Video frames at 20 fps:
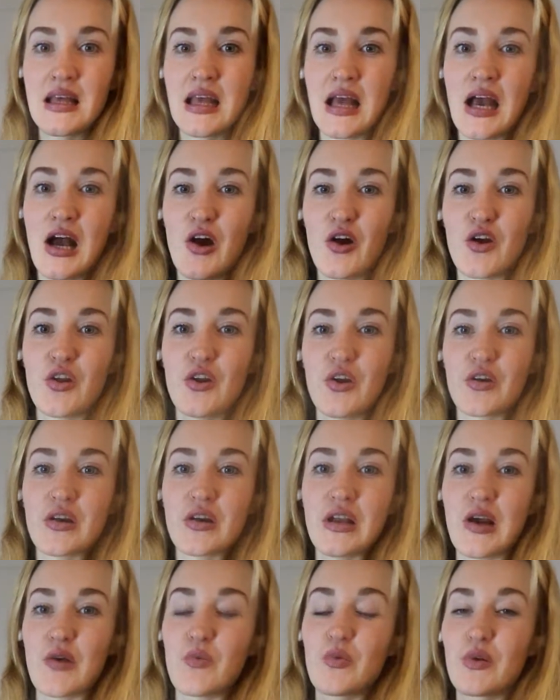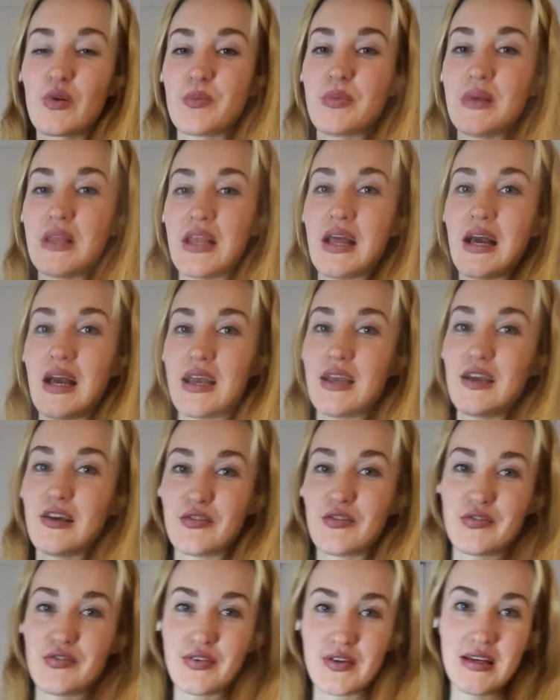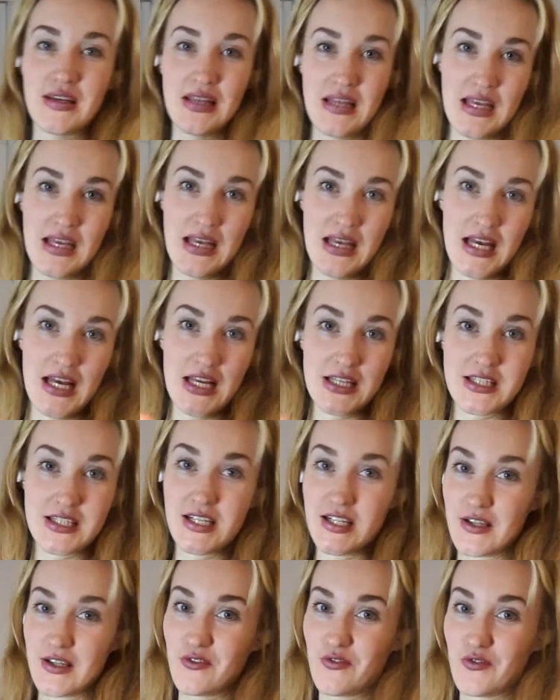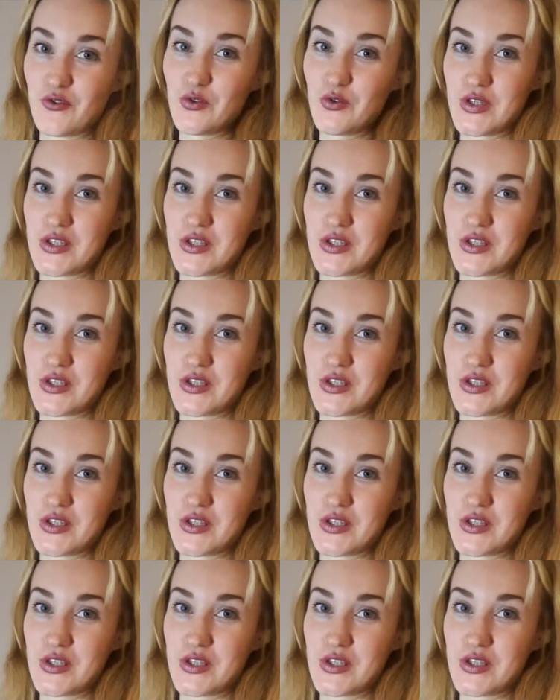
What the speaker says: How long I will be live? Until the food is